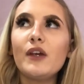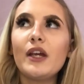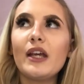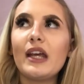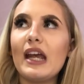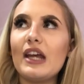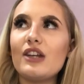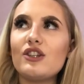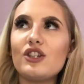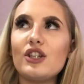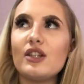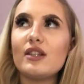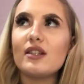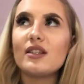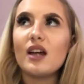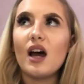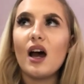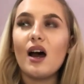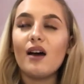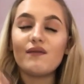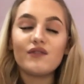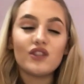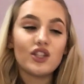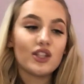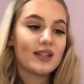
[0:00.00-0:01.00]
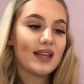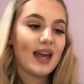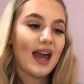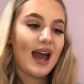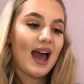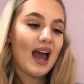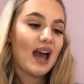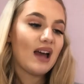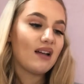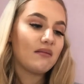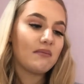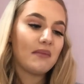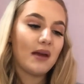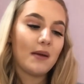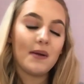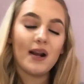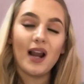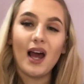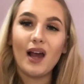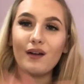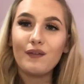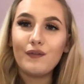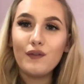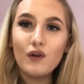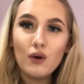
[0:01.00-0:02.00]
kitchen stuff, just get maybe
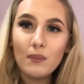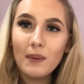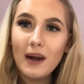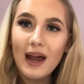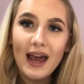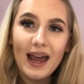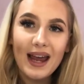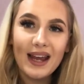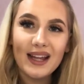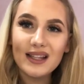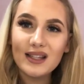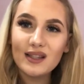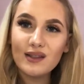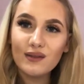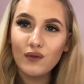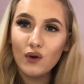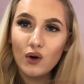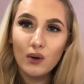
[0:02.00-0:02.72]
like four plates,